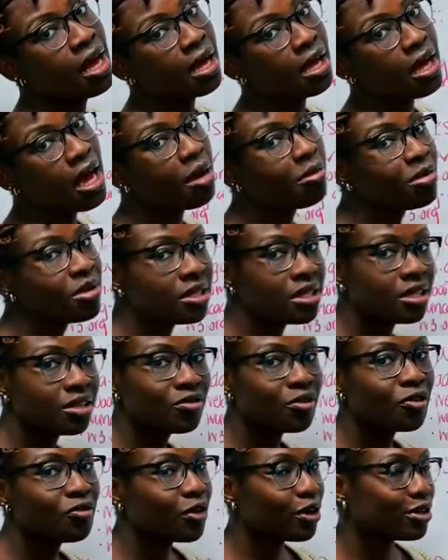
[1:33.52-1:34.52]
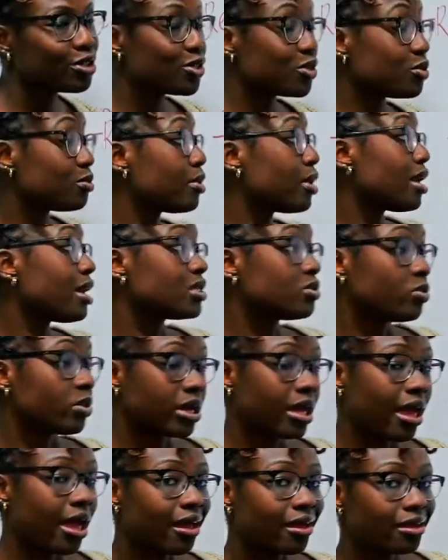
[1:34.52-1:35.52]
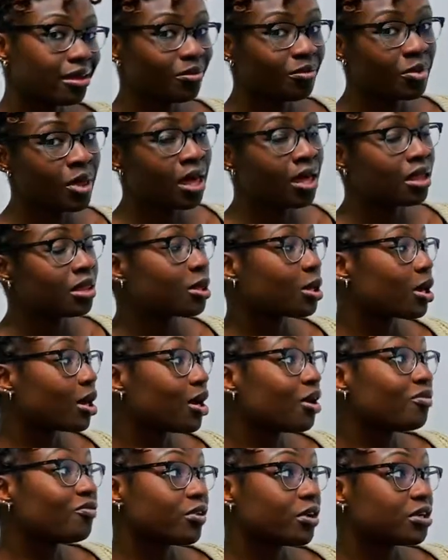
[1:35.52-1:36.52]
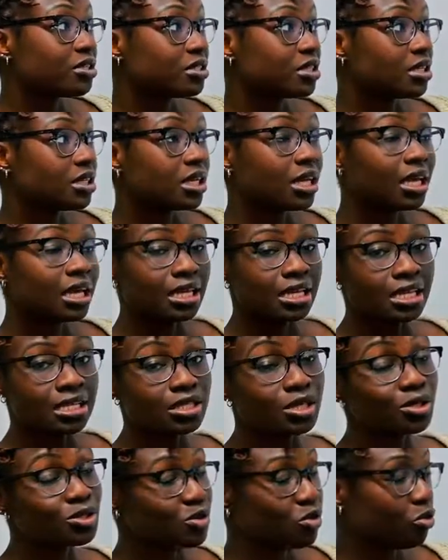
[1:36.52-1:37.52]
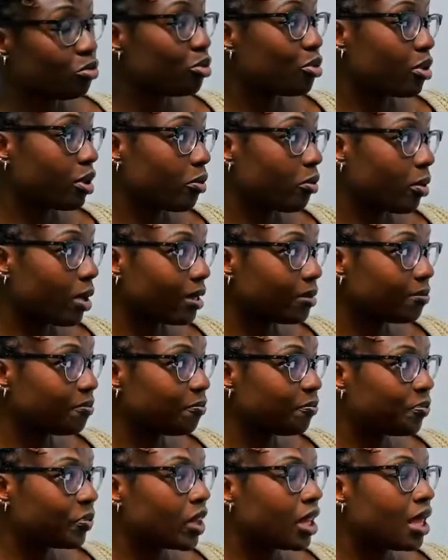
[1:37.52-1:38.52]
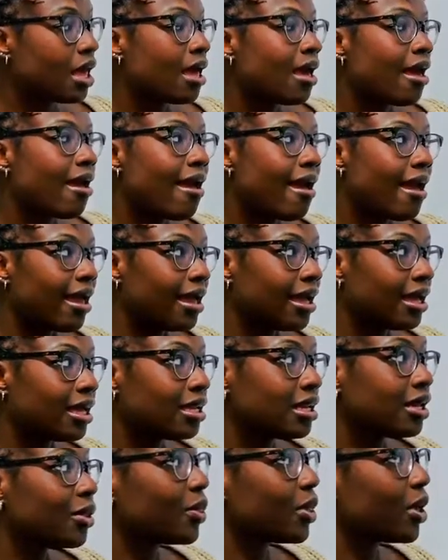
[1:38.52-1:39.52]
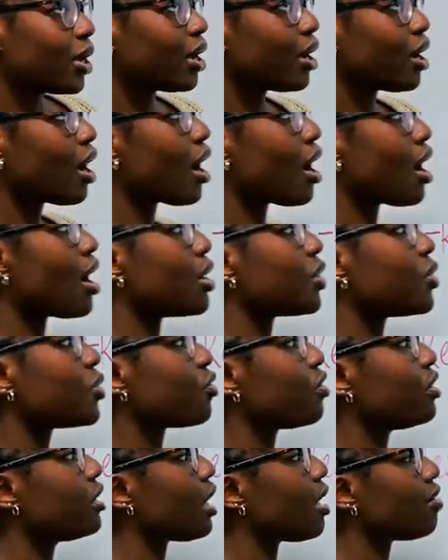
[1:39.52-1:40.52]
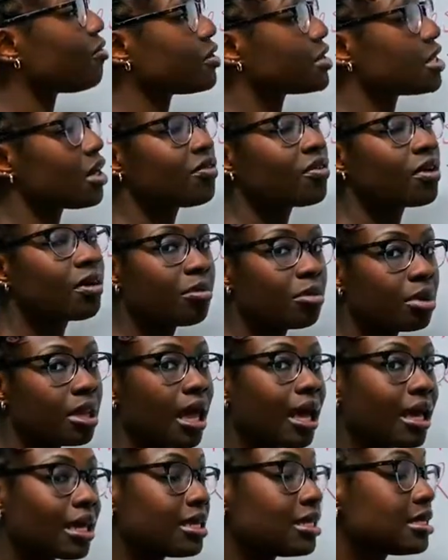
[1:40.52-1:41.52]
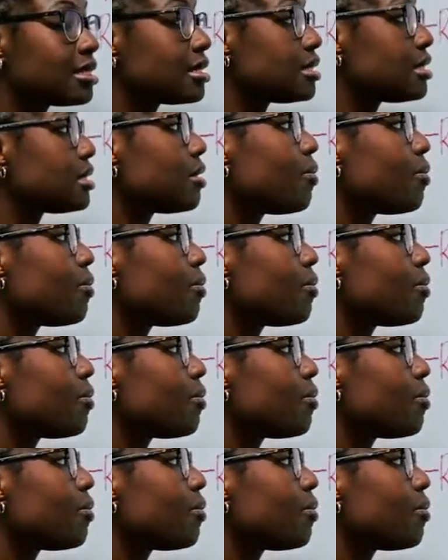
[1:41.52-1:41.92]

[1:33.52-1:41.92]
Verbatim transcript: commonly referred to as WCAG current version is 2.1. And there are three levels of compliance